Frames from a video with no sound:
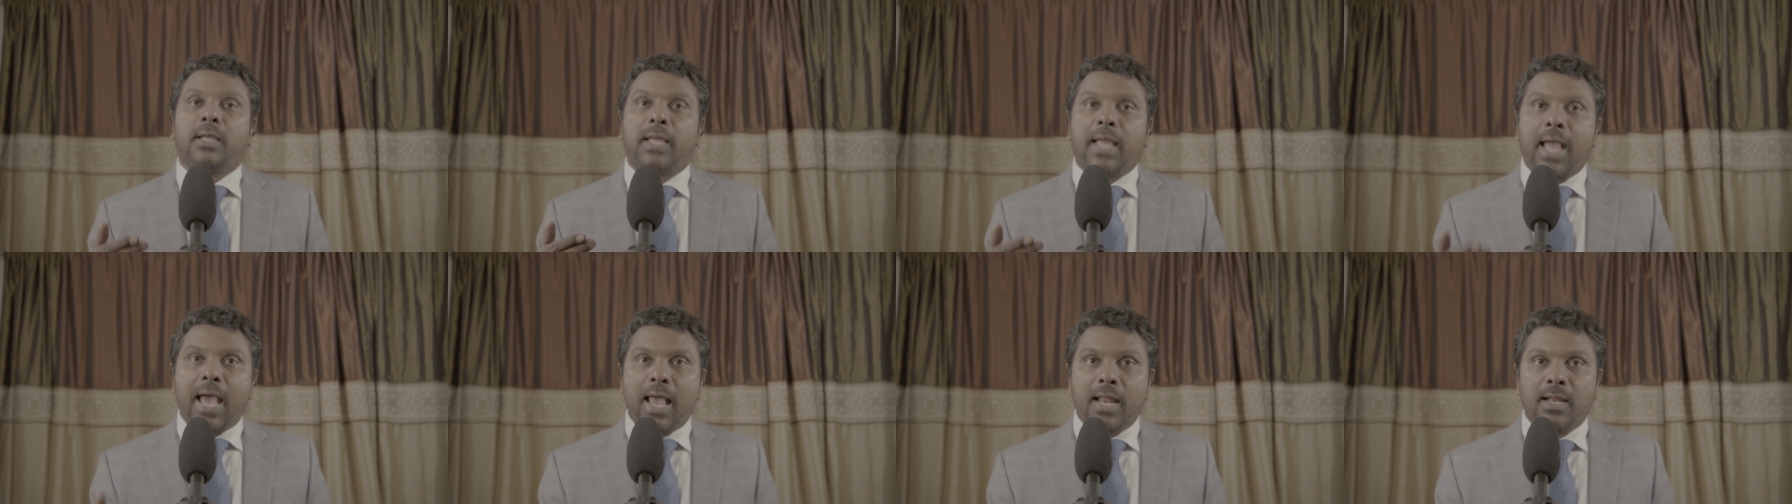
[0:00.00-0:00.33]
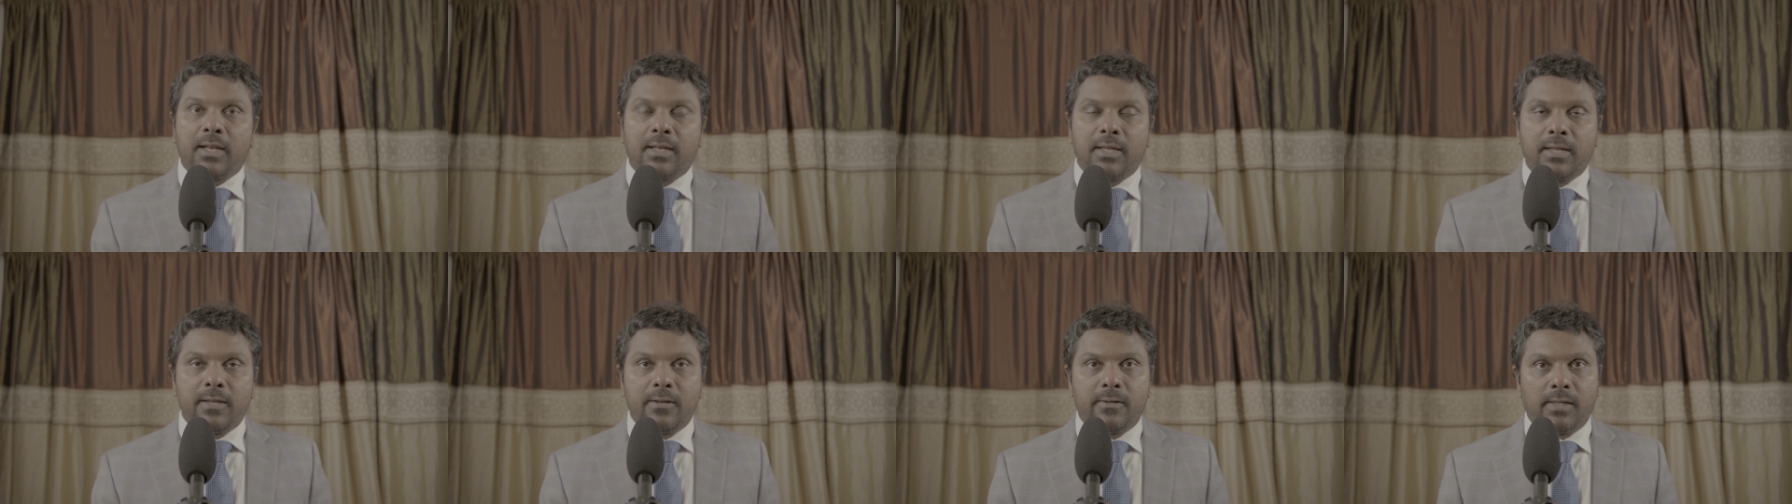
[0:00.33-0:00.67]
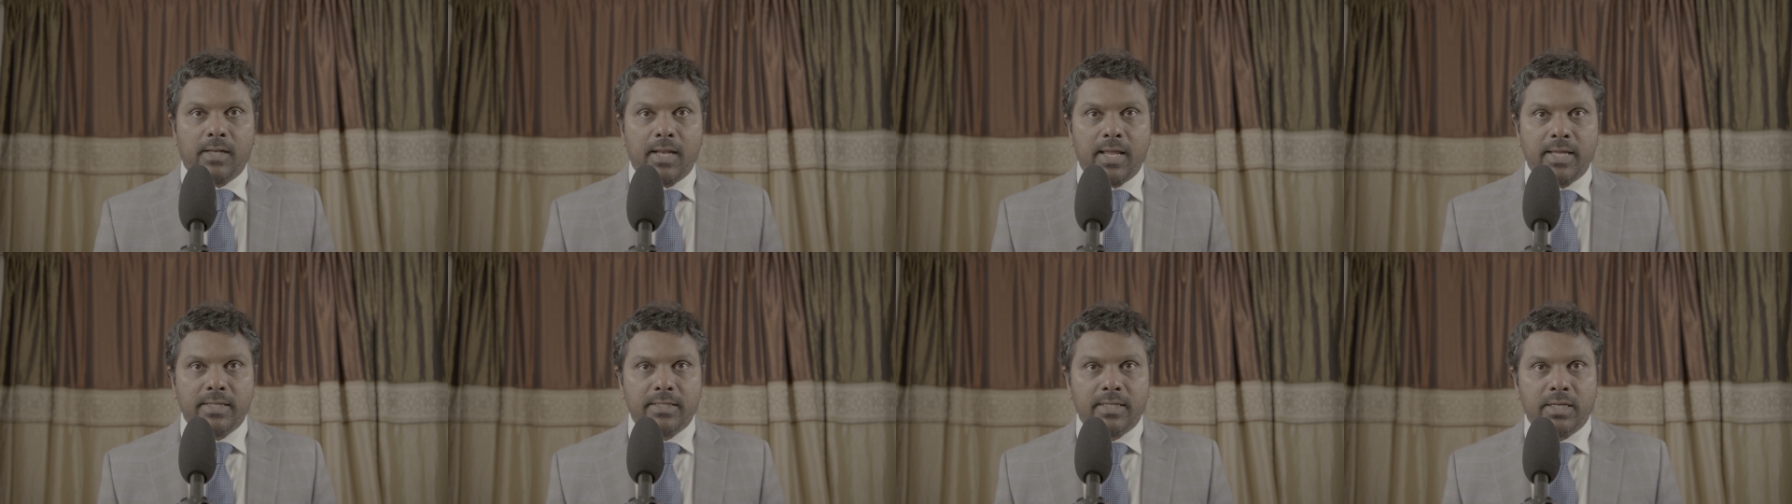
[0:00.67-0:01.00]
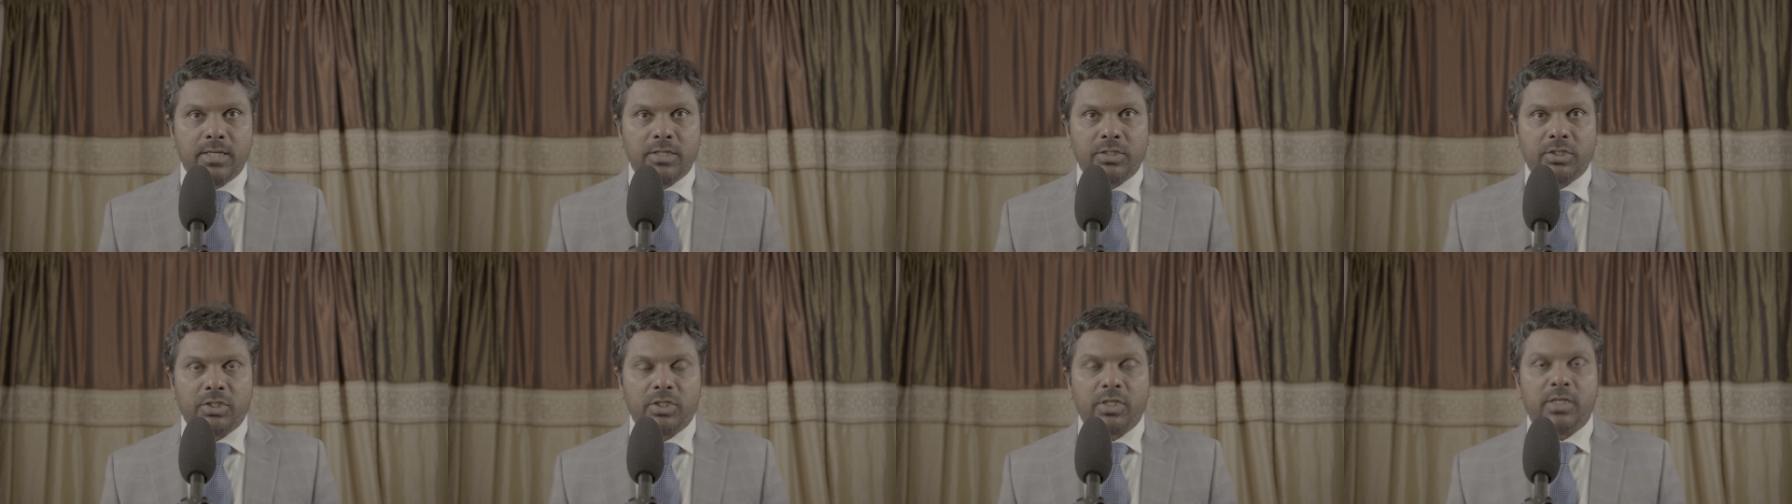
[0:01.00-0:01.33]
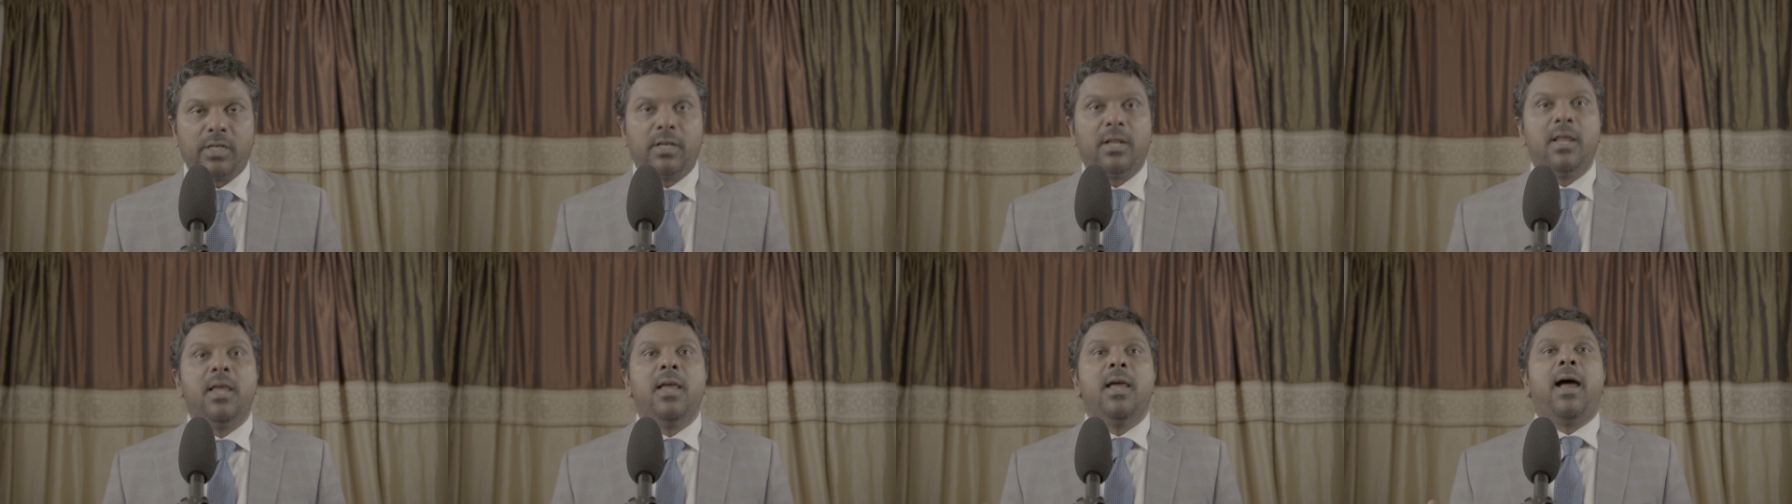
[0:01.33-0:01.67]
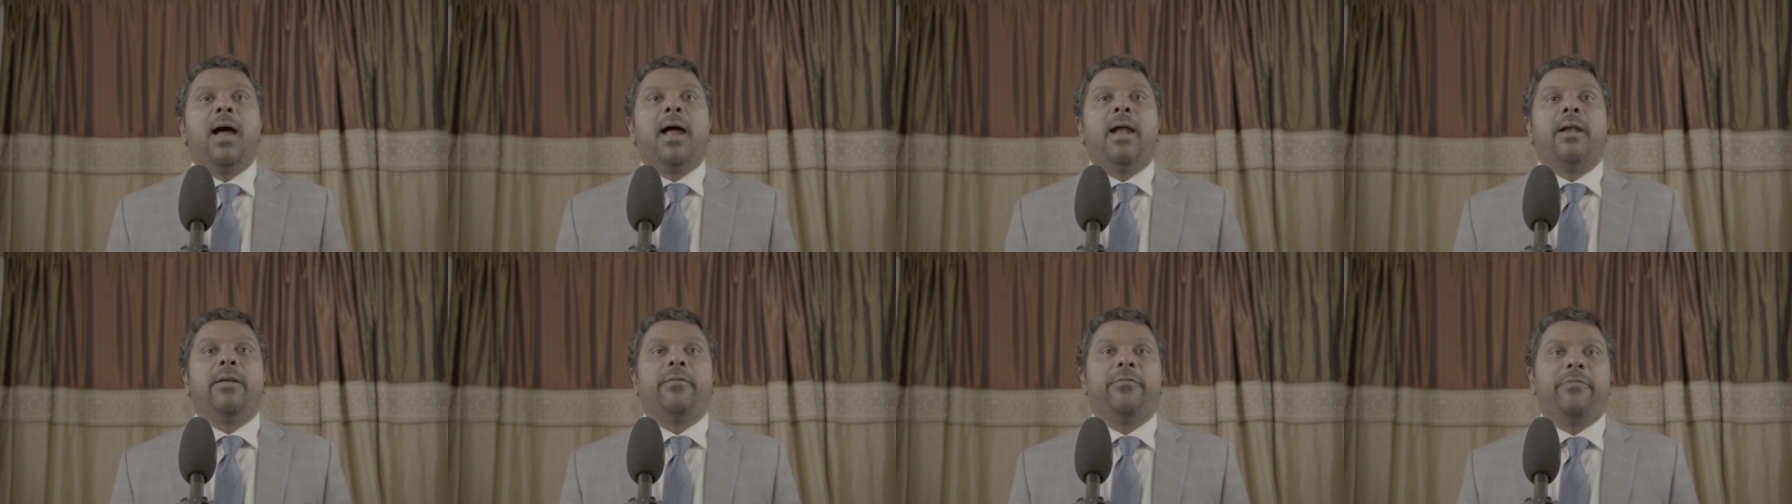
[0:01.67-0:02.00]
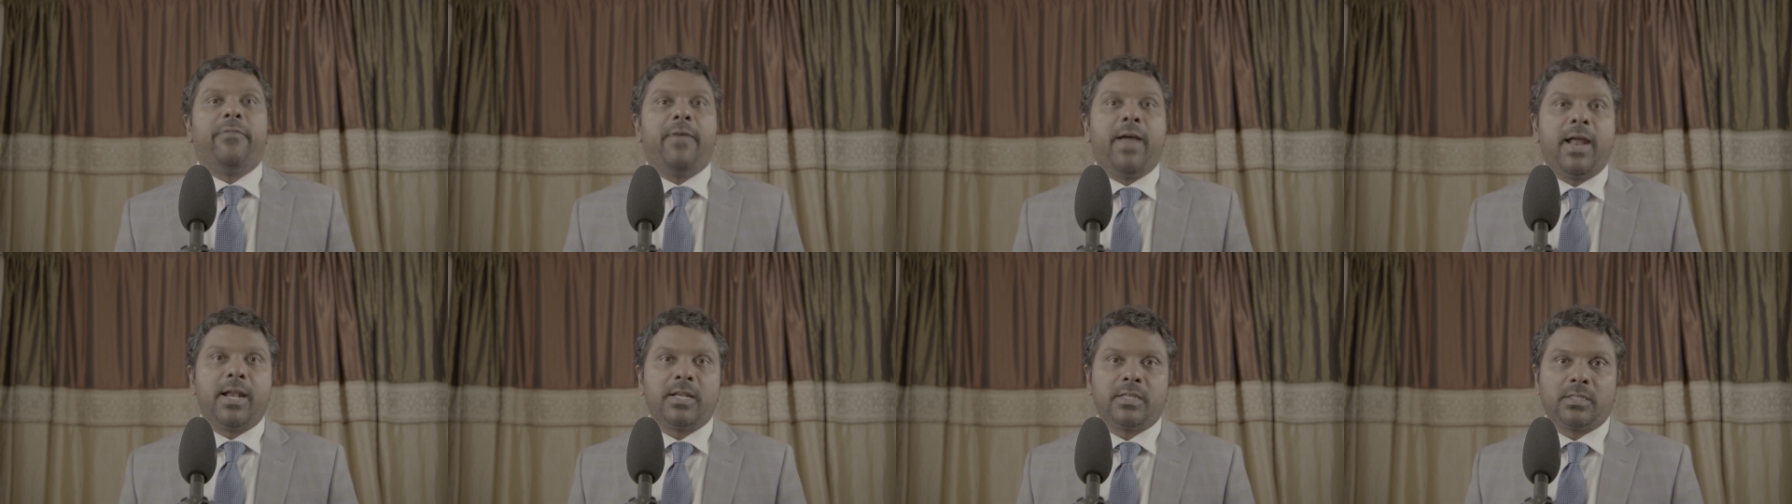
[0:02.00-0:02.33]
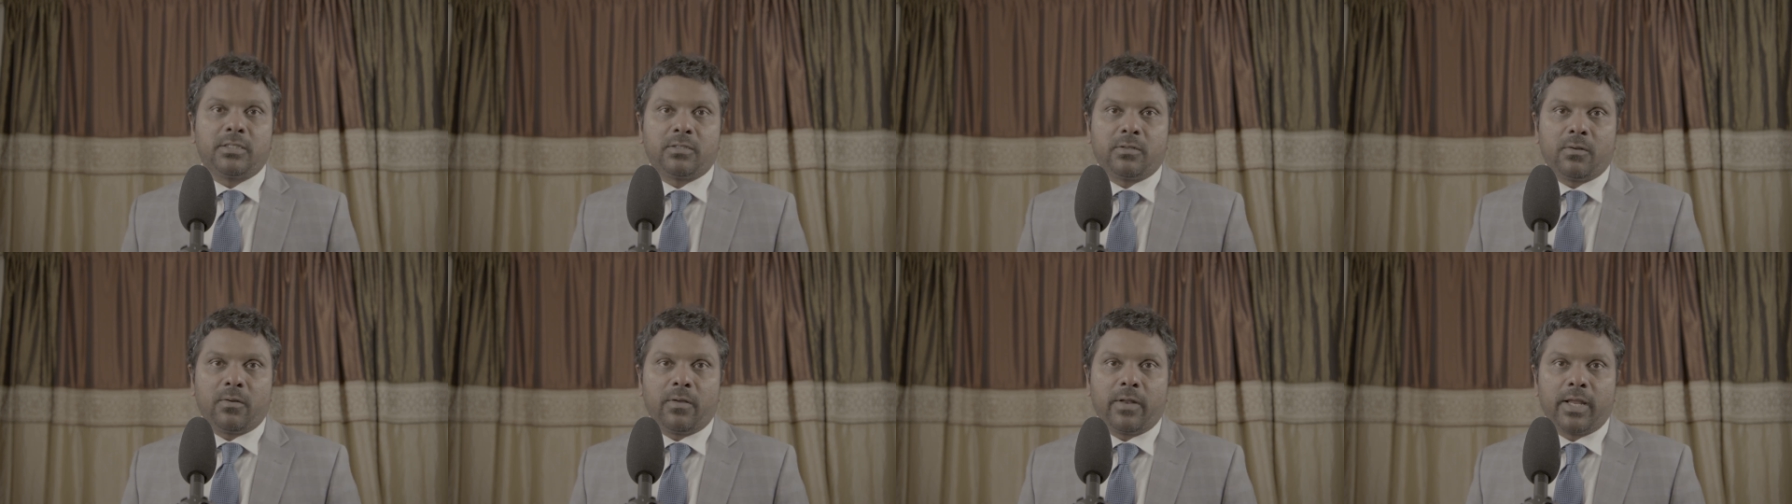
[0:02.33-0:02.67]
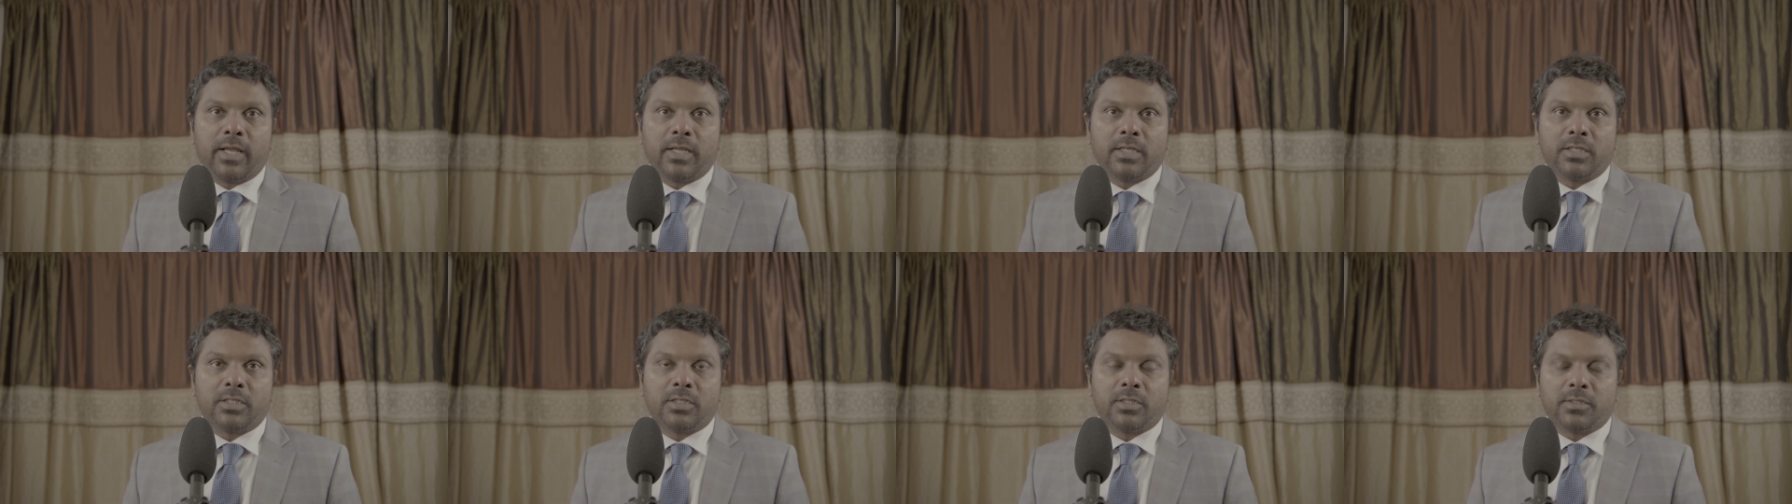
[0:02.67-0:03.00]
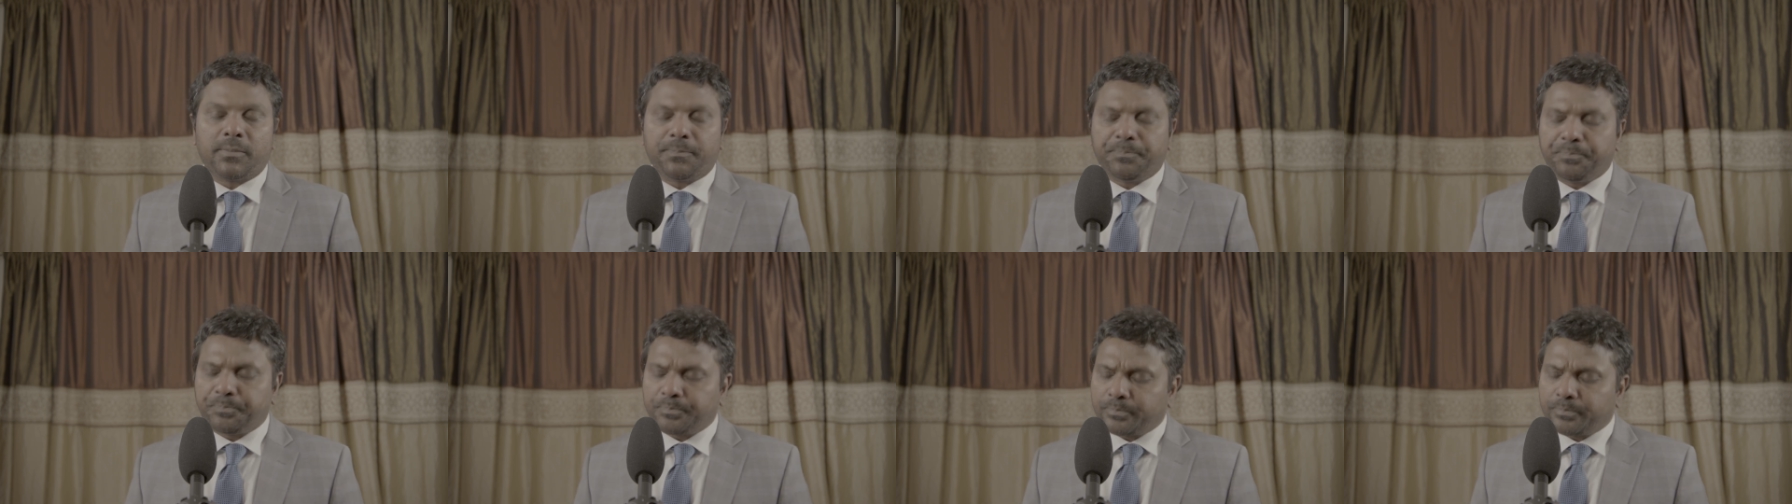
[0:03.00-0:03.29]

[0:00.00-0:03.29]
calorie utilization and fat storage.